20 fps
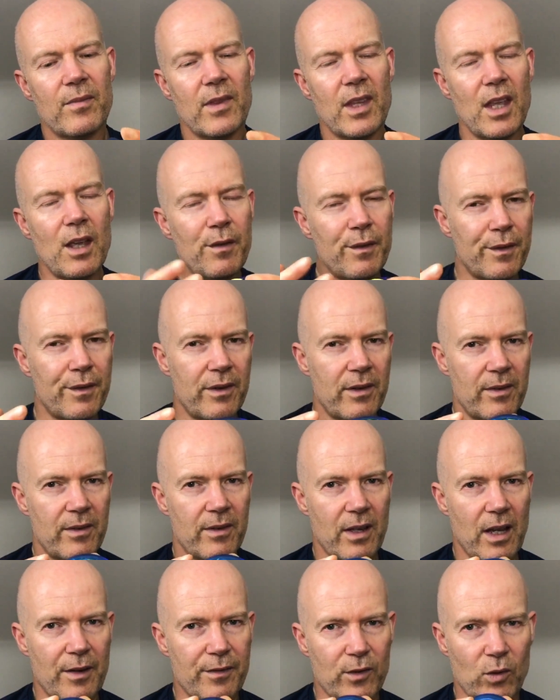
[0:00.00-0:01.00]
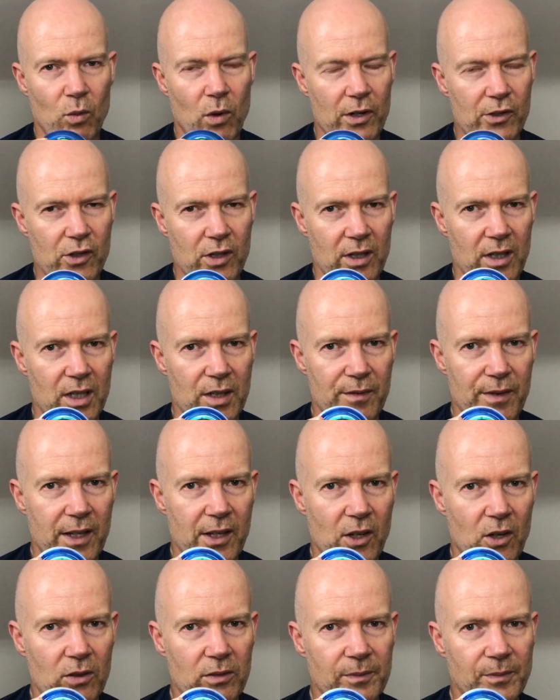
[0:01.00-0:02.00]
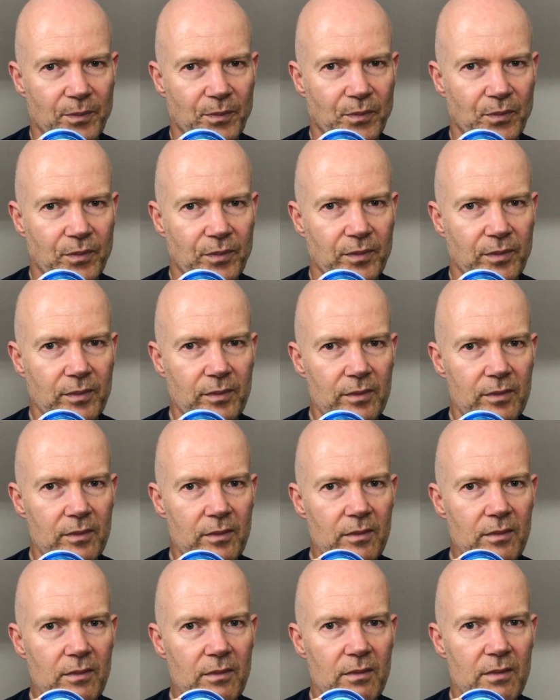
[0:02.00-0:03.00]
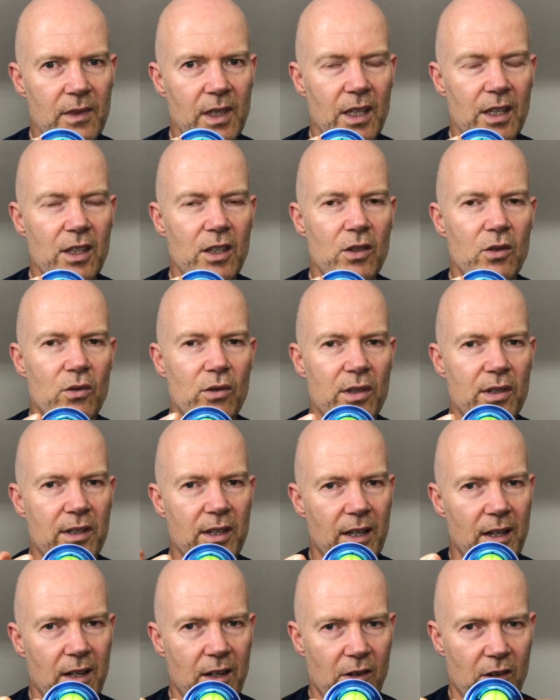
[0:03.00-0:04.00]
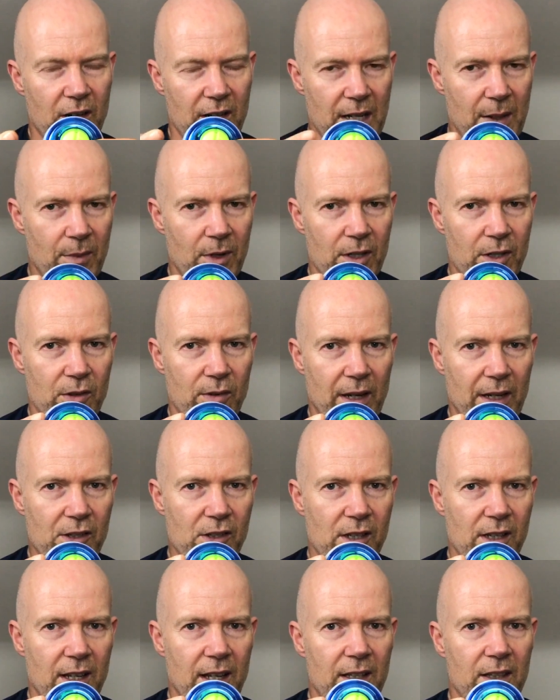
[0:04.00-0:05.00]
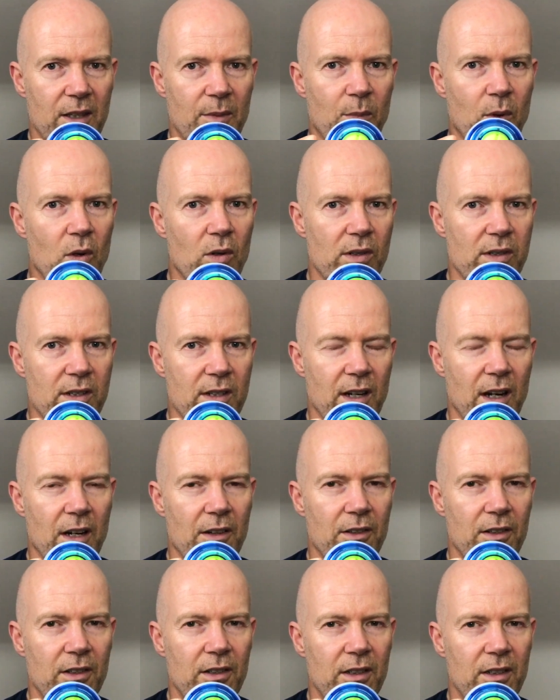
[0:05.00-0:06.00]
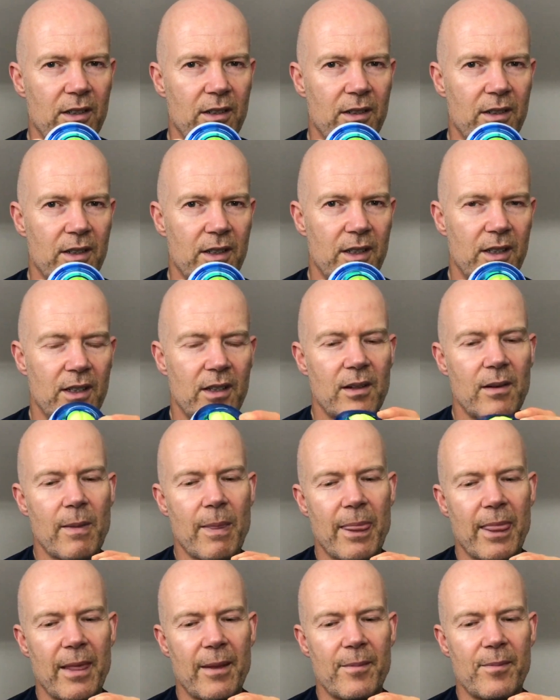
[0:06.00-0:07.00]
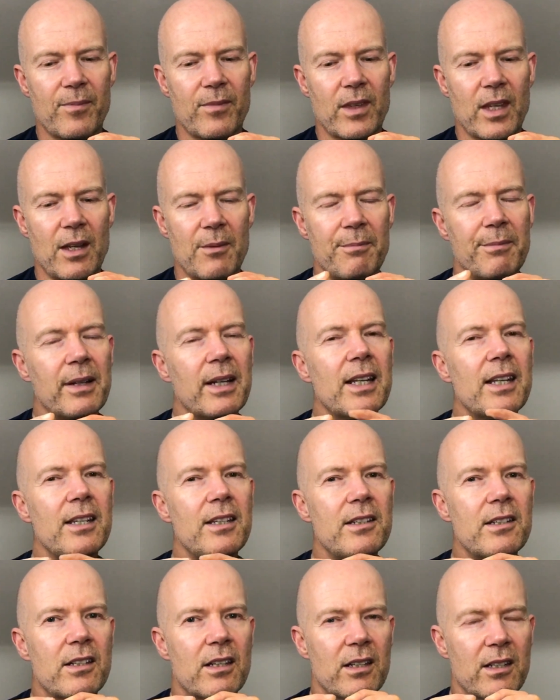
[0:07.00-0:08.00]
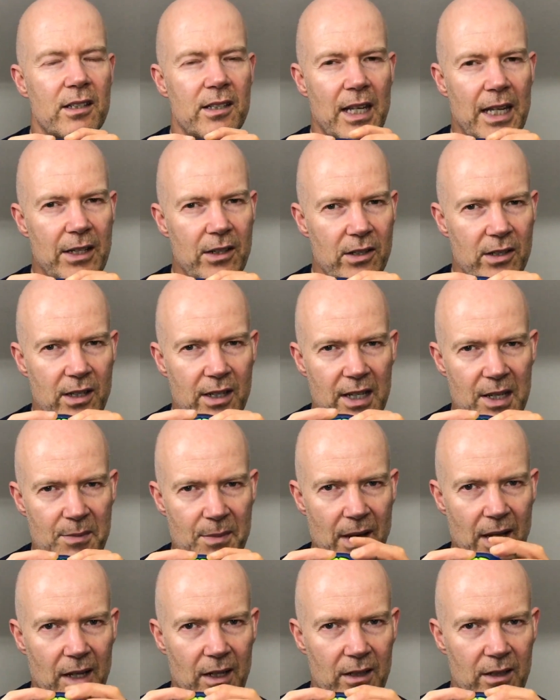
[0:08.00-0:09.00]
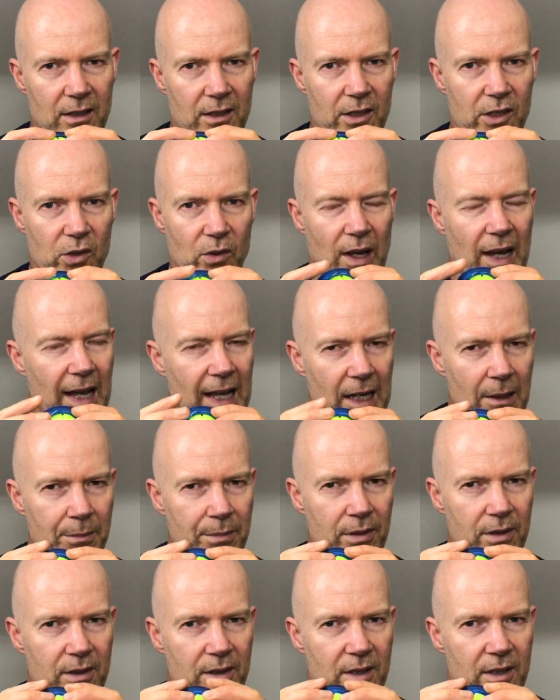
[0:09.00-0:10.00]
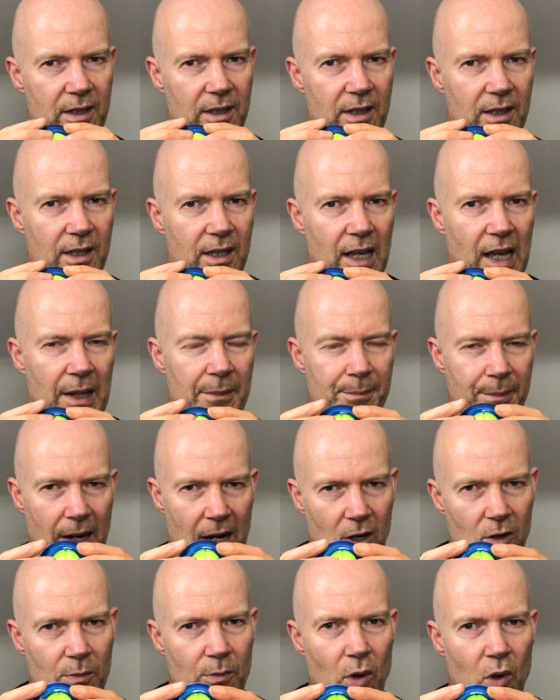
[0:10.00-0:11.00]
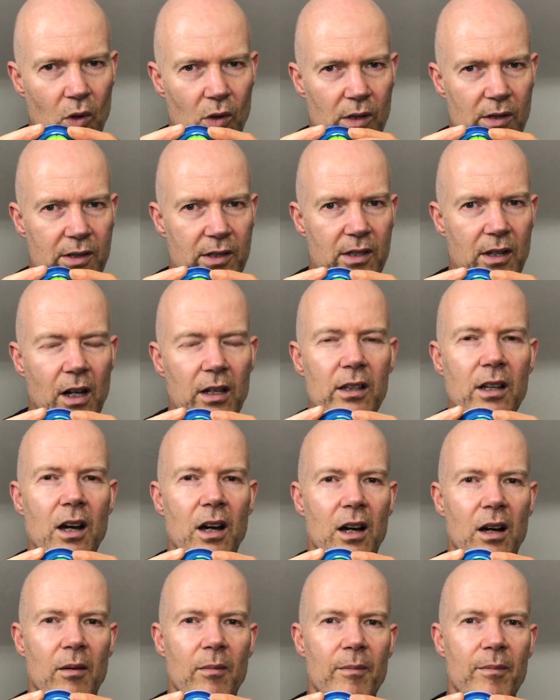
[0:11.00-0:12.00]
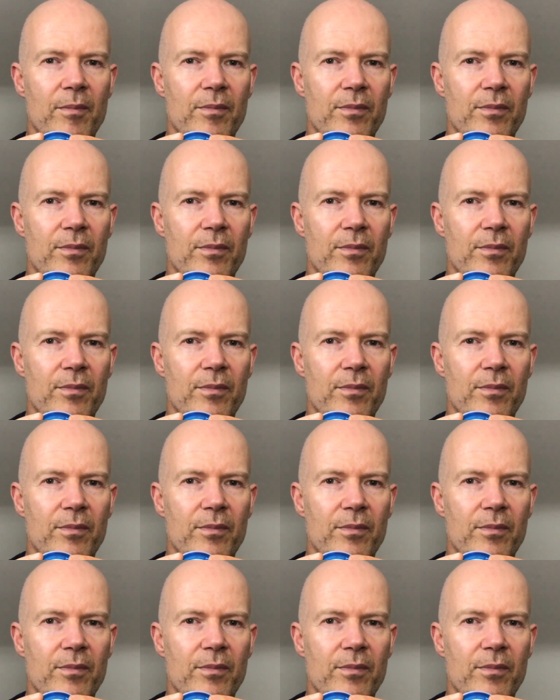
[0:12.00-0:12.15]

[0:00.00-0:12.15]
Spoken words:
If, after watching this video, you still are unable to actually get the ball started, please send us an email to help@powerballs.com